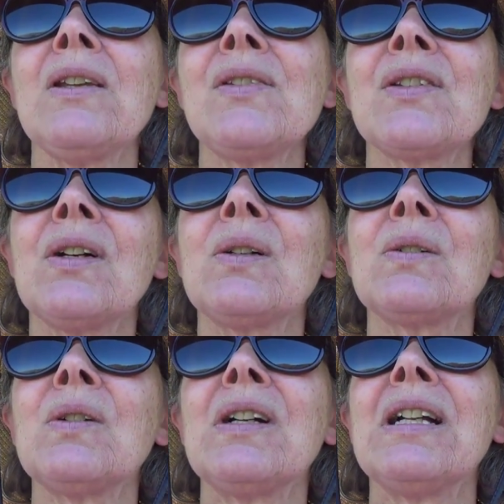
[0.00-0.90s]
So
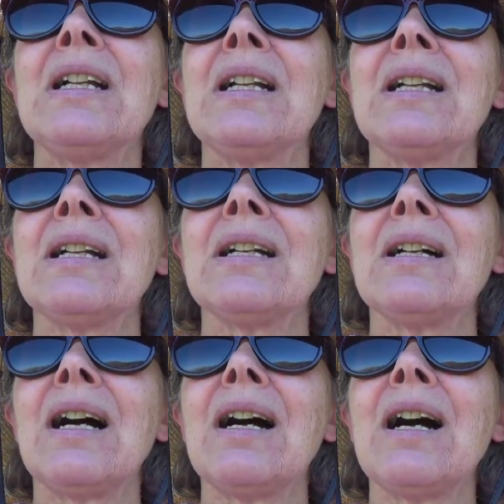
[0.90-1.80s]

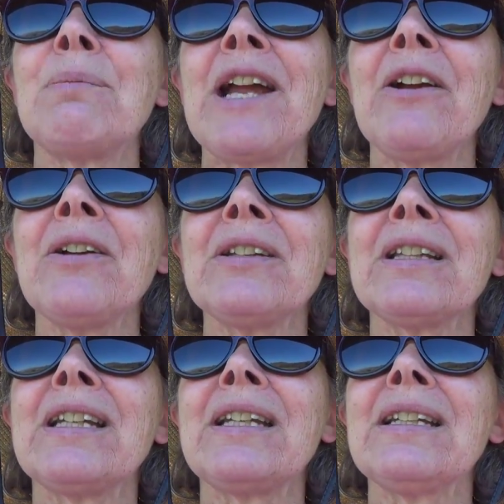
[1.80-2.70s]

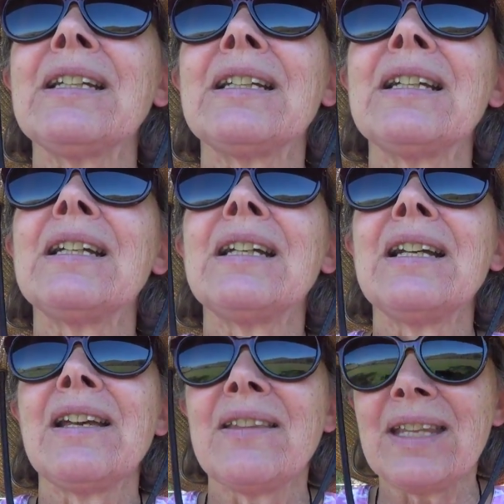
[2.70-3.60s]
apparently
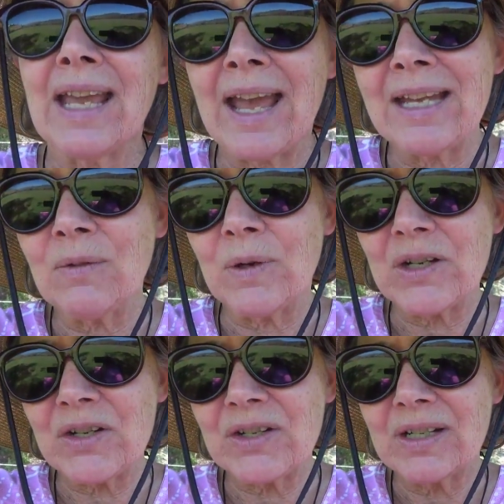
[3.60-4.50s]
the
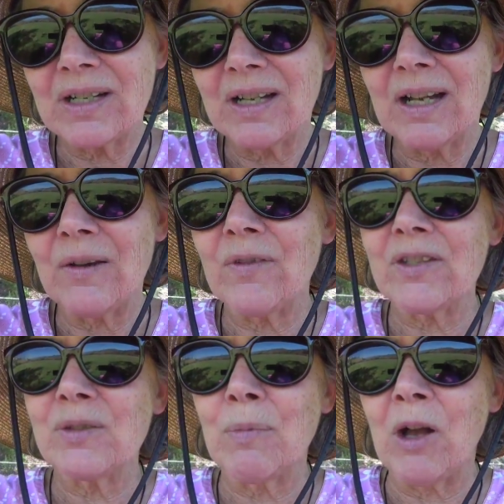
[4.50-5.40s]
anguish of the
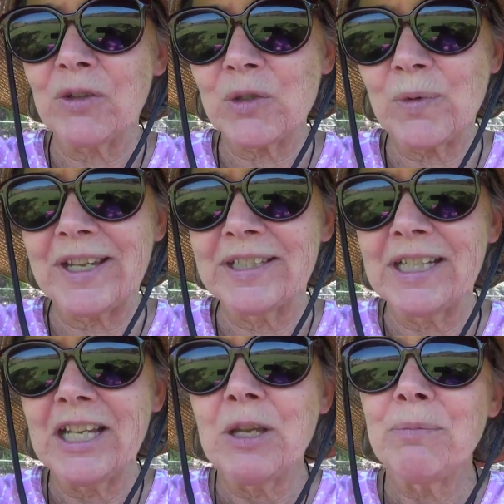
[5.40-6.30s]
small
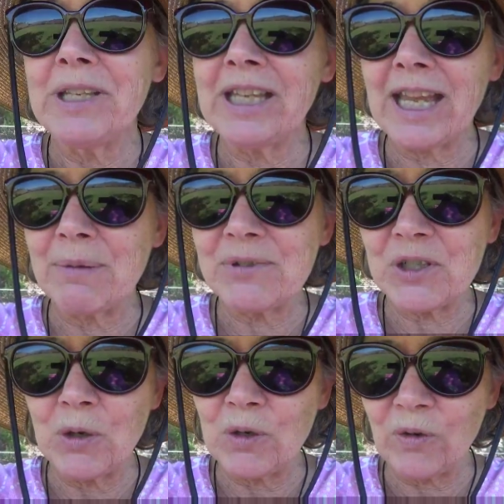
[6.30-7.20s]
twin became
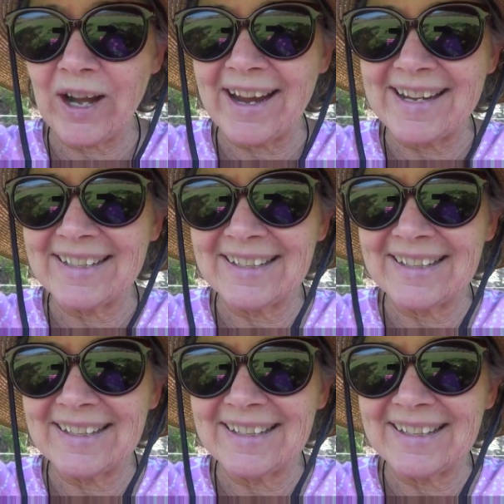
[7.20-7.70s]
so great